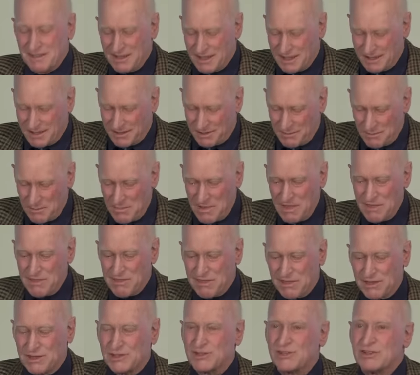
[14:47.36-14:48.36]

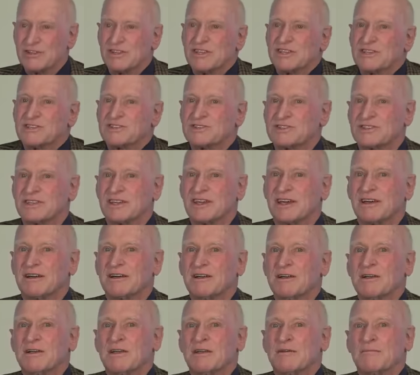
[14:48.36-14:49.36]
method to this
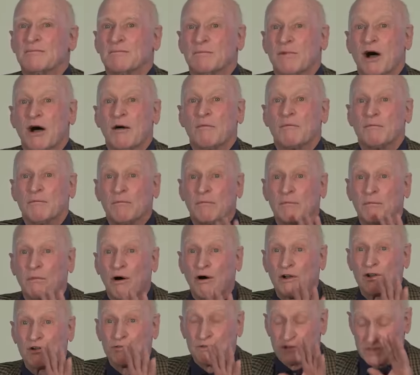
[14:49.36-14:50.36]

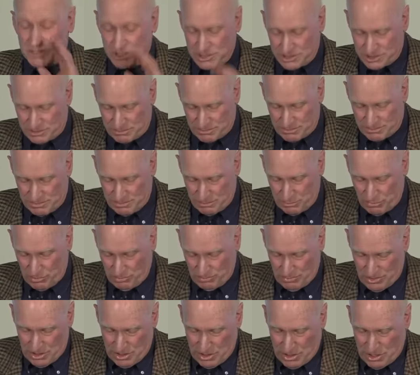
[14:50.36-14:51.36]
moderation
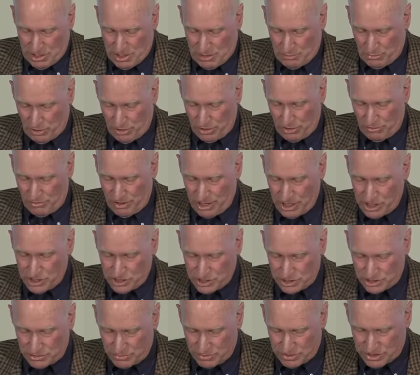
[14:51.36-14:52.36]

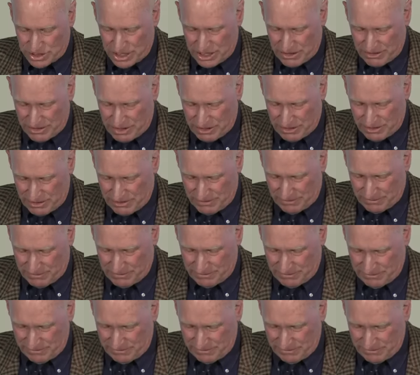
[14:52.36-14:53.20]
that was going on.